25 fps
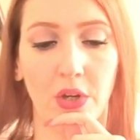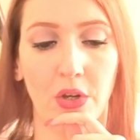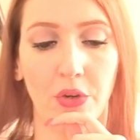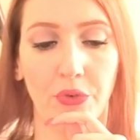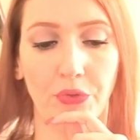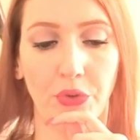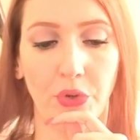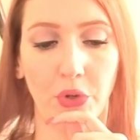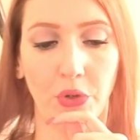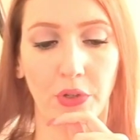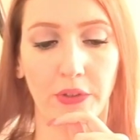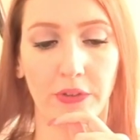
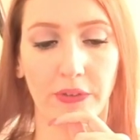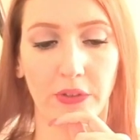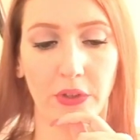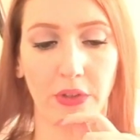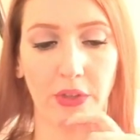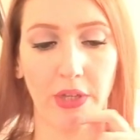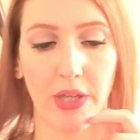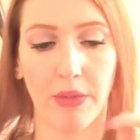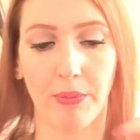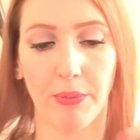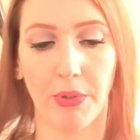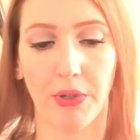focused on
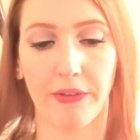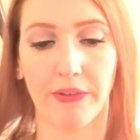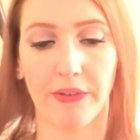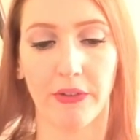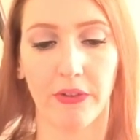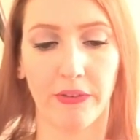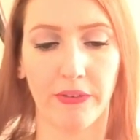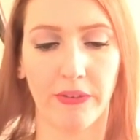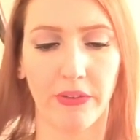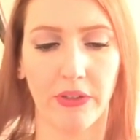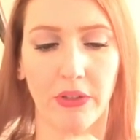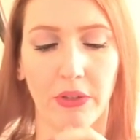that person,
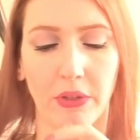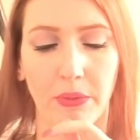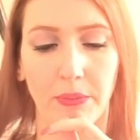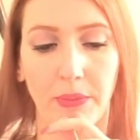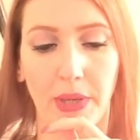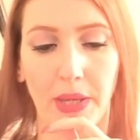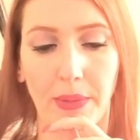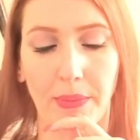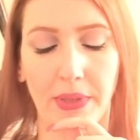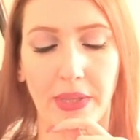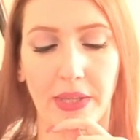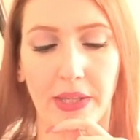or still
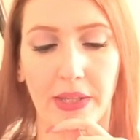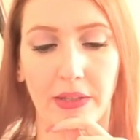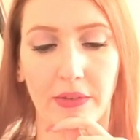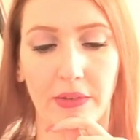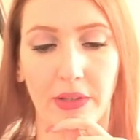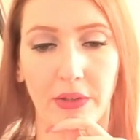maybe they,